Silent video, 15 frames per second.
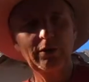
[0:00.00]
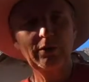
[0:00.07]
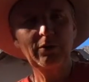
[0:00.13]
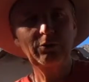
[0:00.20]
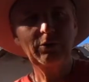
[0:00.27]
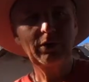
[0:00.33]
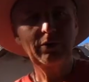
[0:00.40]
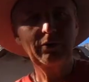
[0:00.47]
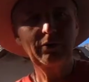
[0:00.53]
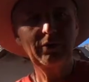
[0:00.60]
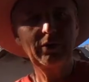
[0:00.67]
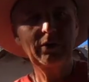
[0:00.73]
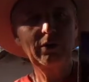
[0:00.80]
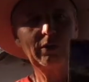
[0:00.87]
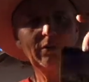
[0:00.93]
that you can see
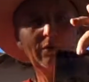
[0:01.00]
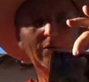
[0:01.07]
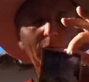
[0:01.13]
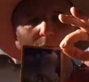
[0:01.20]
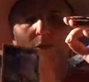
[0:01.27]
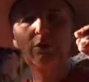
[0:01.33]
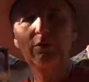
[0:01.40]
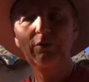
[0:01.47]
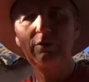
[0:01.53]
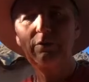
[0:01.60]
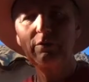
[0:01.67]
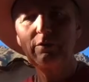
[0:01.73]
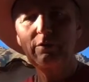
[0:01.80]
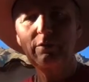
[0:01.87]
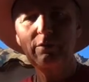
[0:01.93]
that
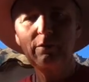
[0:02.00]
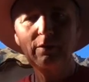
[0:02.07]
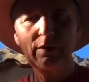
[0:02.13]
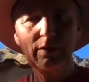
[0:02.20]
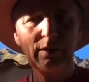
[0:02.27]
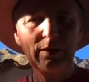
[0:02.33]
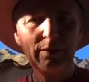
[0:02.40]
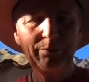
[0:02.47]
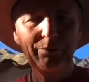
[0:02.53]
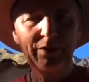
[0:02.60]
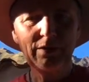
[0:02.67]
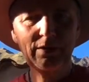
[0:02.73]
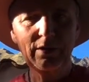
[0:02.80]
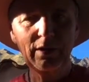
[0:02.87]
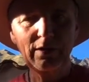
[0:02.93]
because the
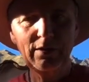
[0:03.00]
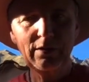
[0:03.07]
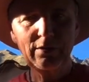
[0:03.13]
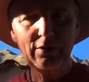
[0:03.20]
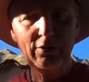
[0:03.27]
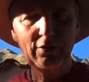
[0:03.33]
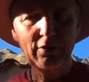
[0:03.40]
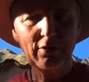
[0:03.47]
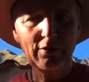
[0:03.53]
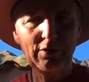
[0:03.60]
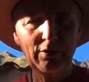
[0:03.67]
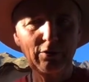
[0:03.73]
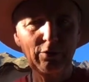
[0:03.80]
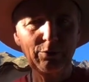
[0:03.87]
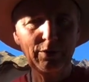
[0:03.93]
signs in the cards
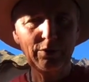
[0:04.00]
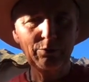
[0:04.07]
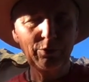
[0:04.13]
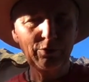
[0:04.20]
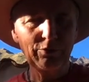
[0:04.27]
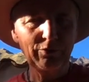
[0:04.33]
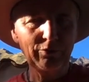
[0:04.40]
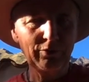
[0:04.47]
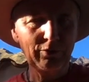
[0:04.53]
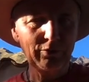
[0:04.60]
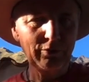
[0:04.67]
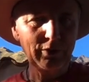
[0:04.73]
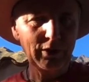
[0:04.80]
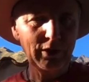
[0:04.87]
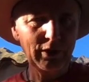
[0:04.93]
are always beautiful.
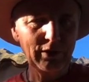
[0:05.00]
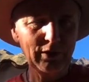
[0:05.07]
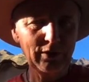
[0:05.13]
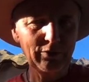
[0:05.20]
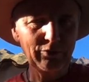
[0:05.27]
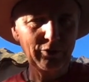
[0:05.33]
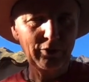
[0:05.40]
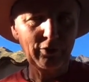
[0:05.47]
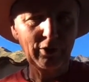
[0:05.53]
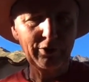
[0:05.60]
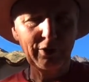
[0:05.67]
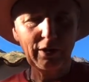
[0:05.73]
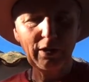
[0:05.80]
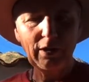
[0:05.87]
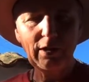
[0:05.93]
Yeah, it's difficult.
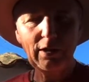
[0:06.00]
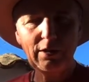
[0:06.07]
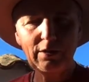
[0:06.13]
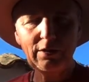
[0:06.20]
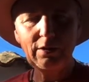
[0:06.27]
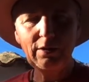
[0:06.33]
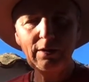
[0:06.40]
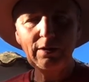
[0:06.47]
I can't